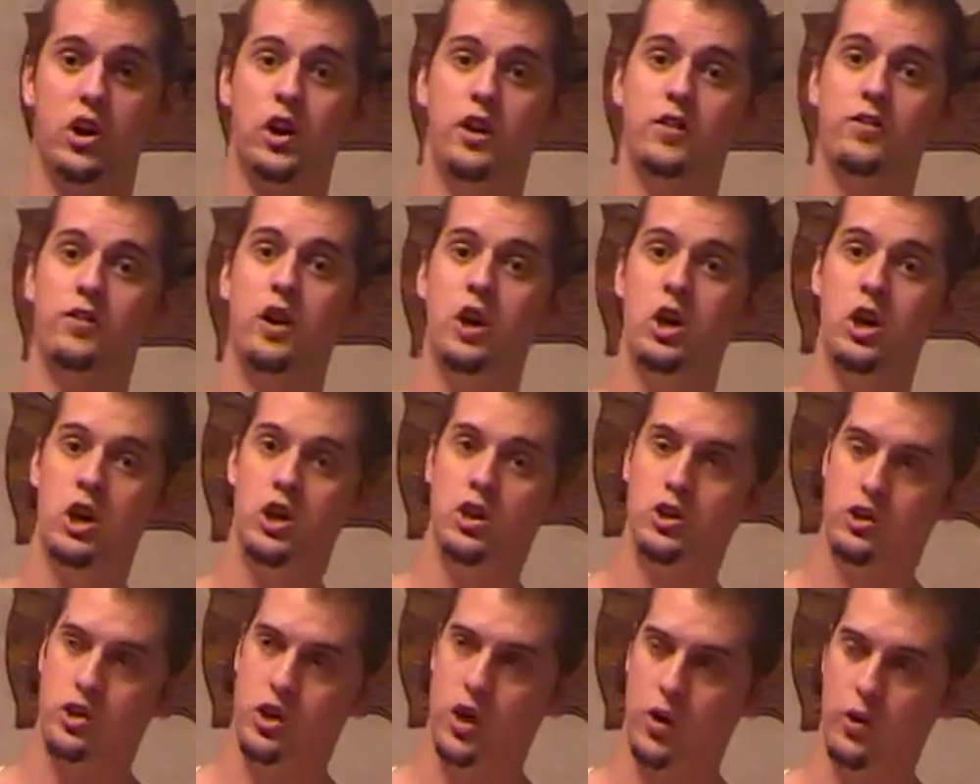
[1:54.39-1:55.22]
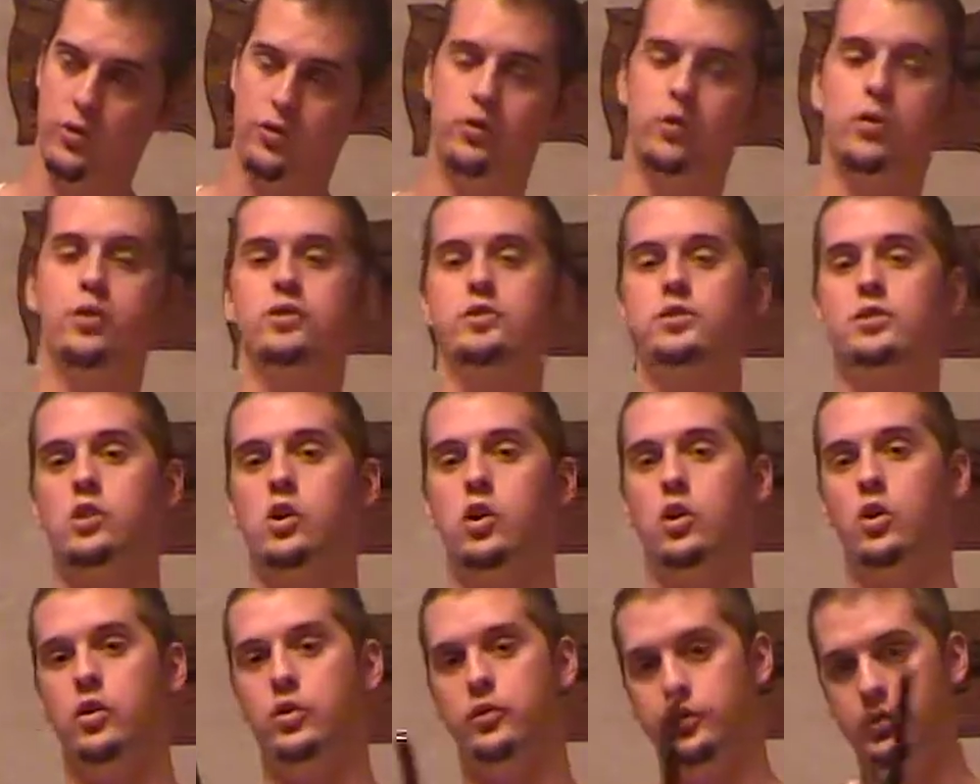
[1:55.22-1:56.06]
enough to go through a
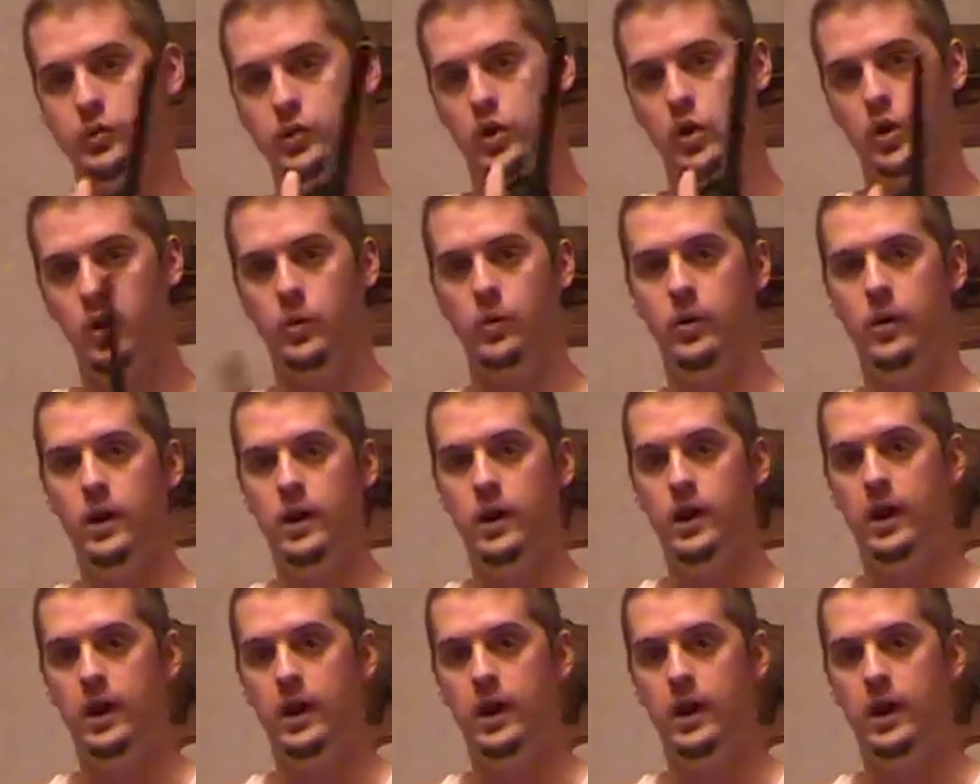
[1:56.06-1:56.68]
skull. So.